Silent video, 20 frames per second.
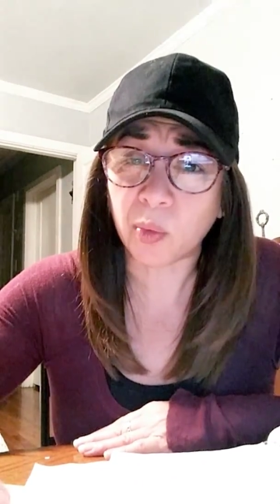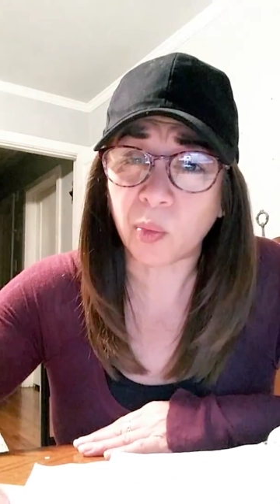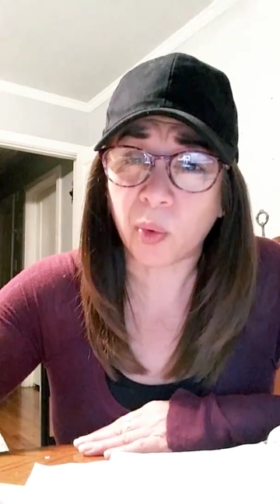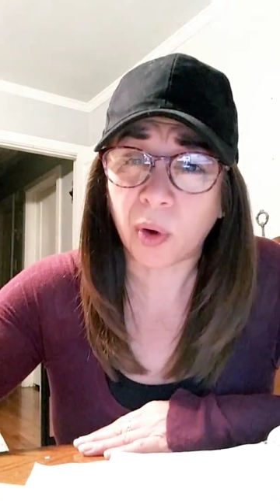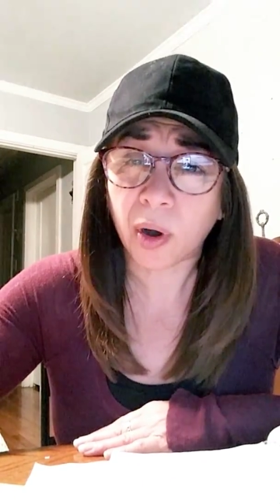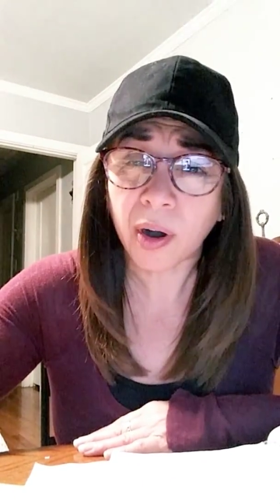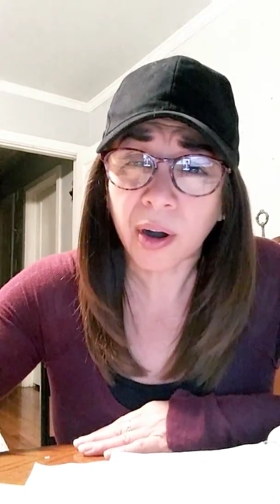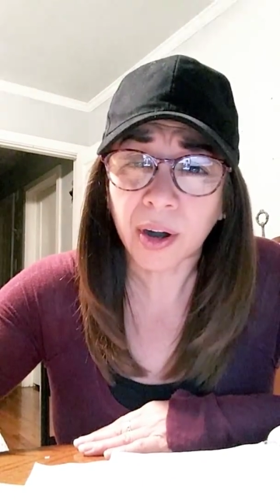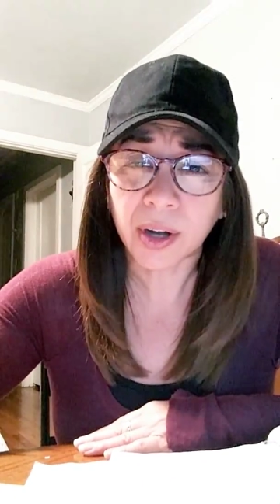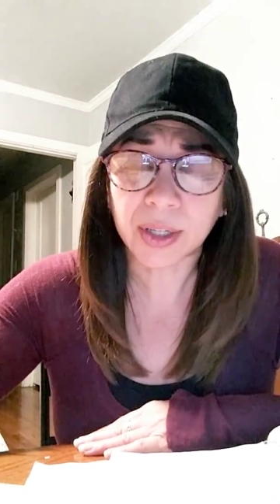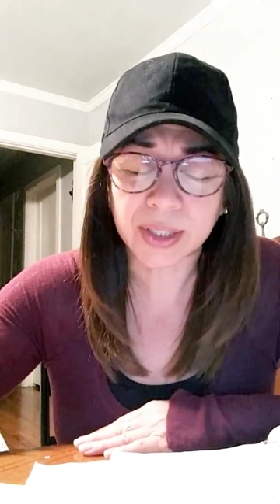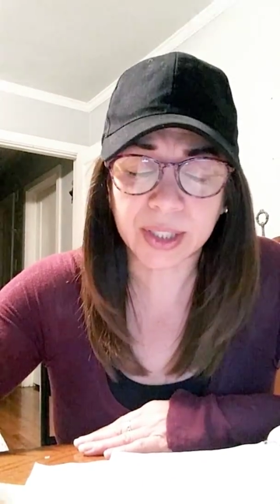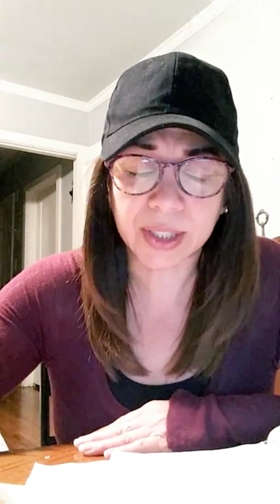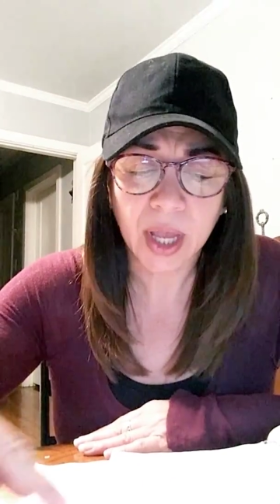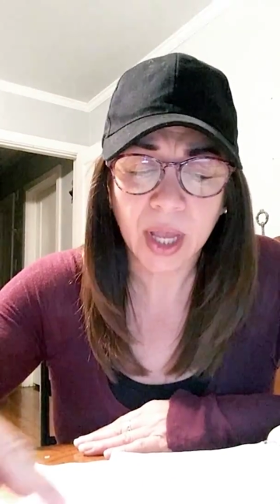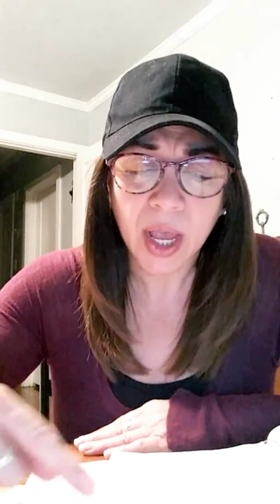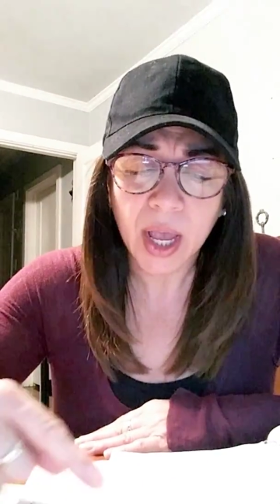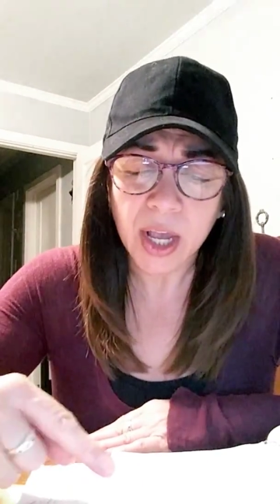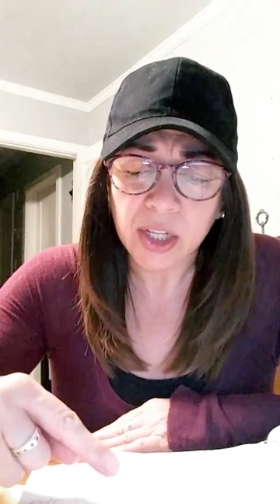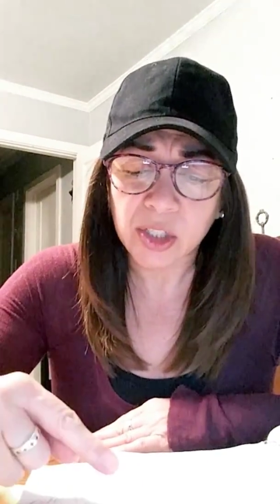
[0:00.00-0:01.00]
works.
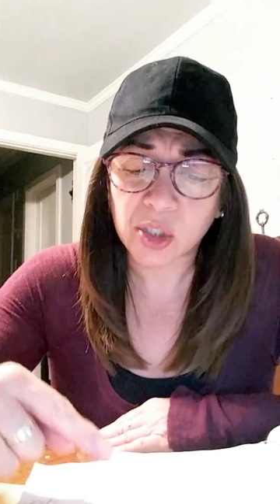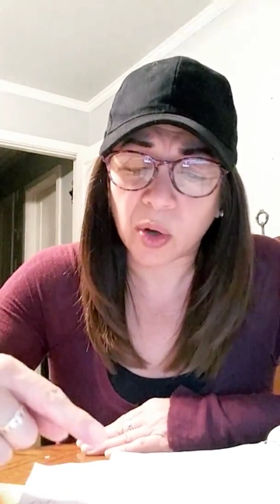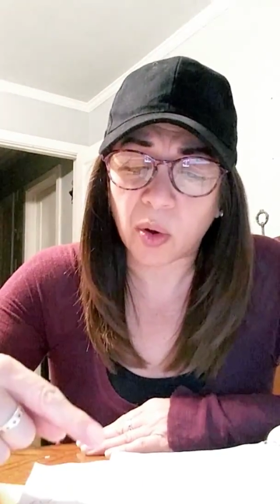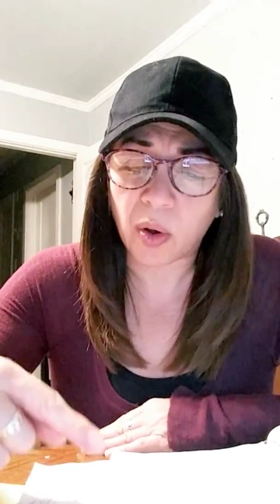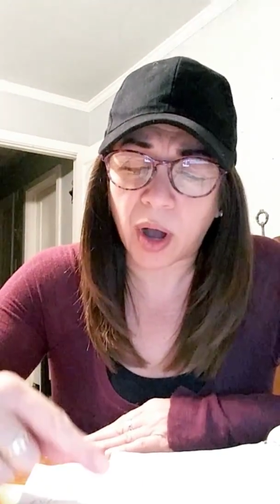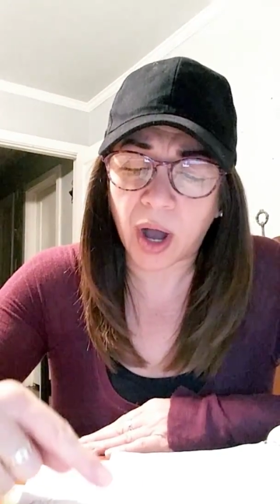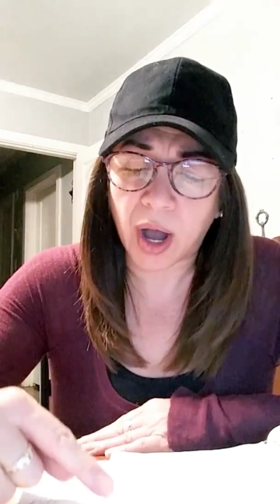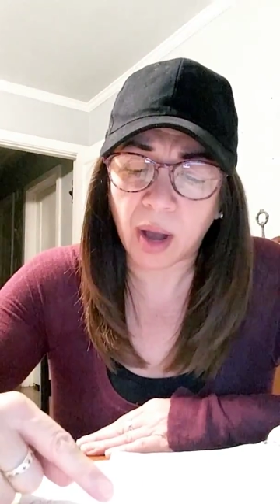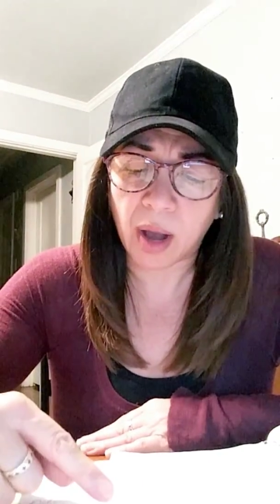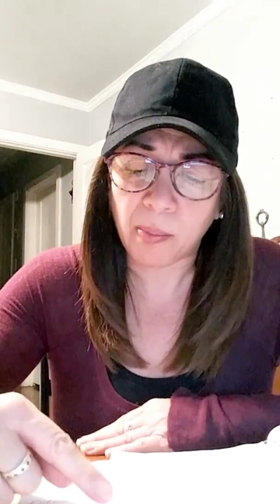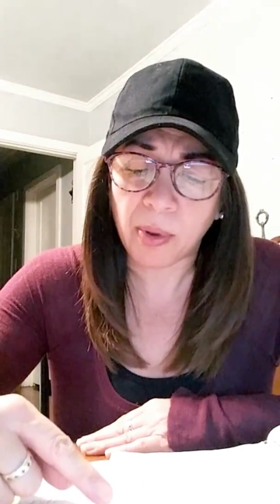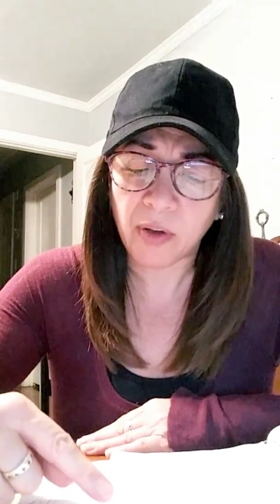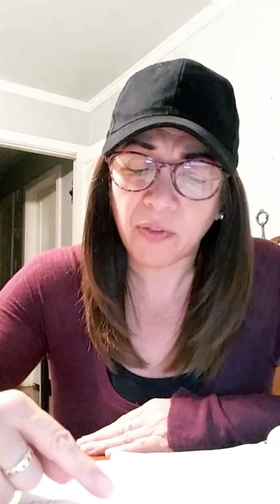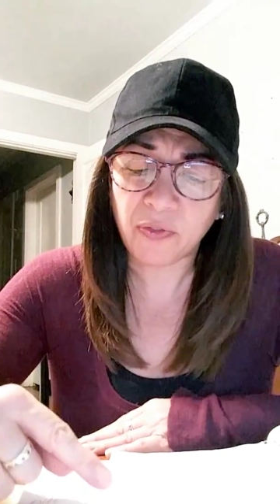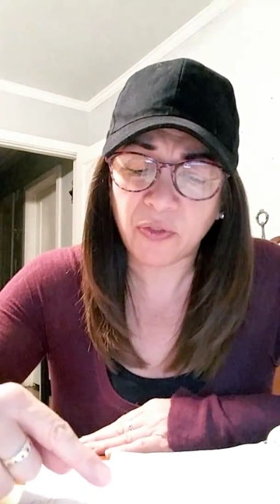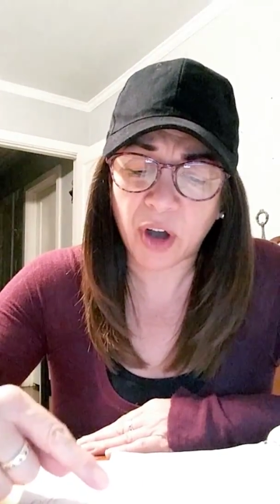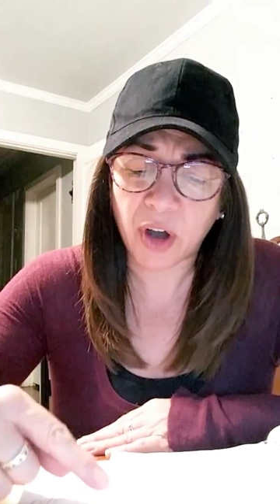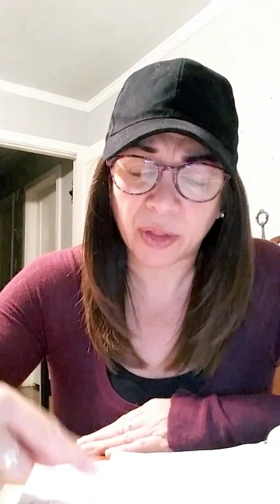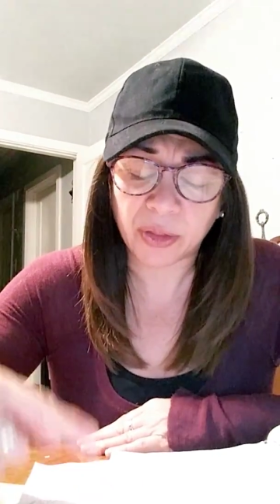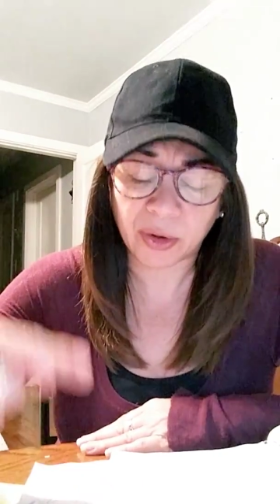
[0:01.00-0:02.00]
So Abba
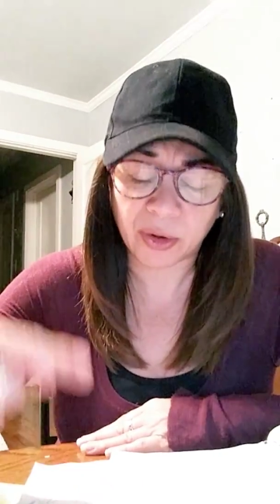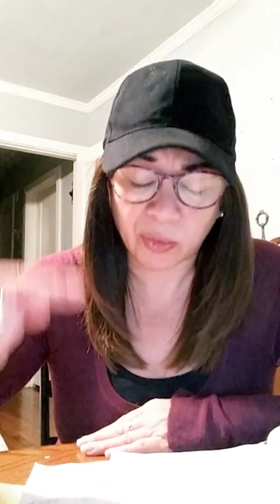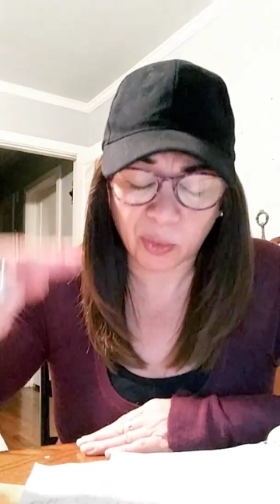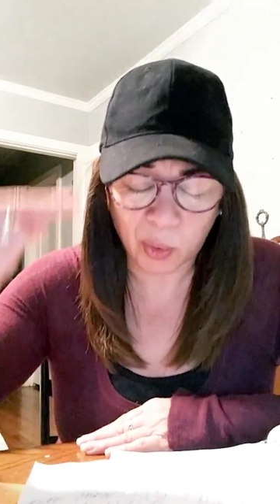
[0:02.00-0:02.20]
Father,